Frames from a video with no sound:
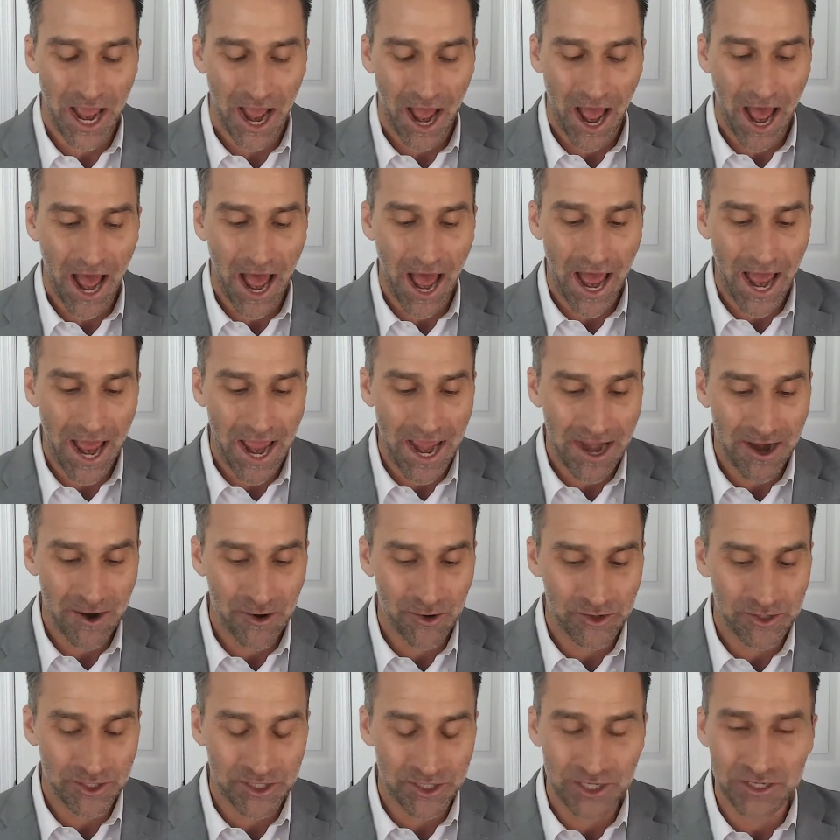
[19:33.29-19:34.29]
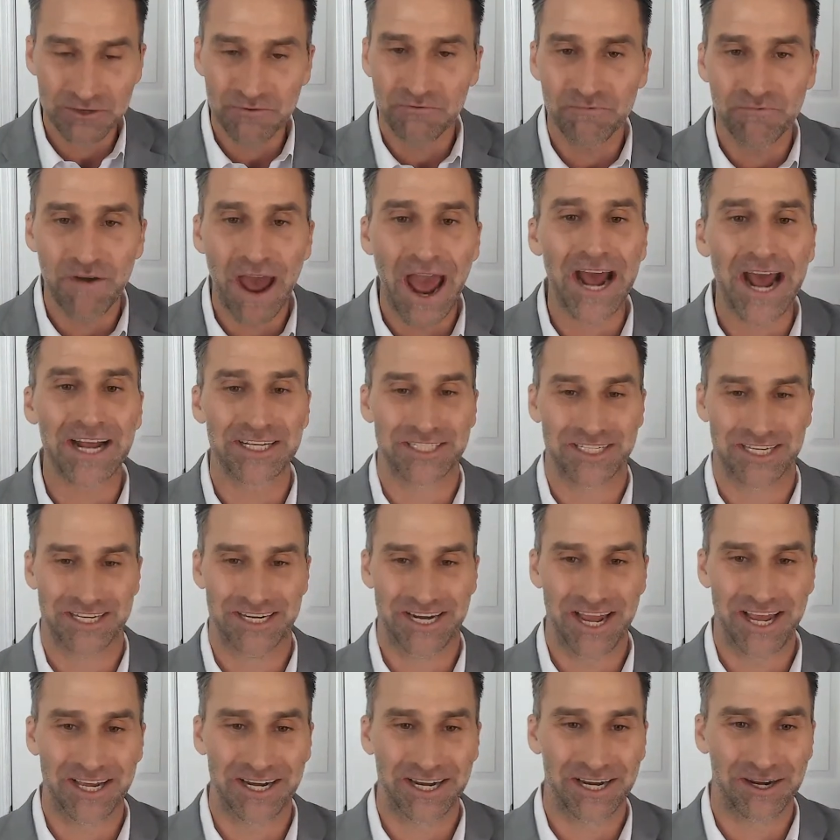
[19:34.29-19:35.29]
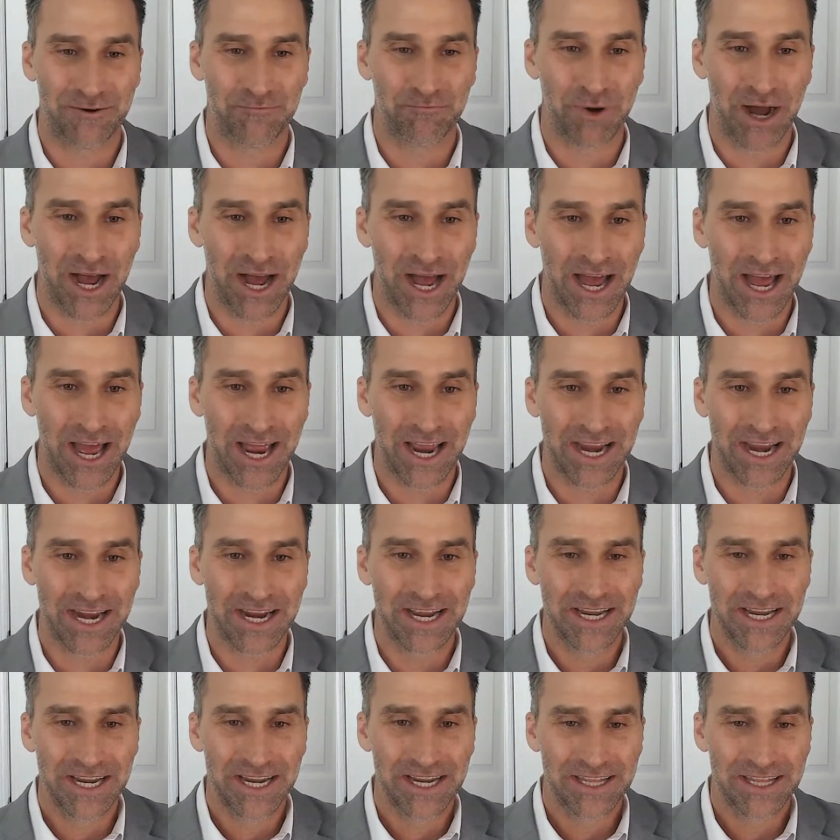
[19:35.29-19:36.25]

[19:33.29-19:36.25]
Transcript: I'm just fascinated by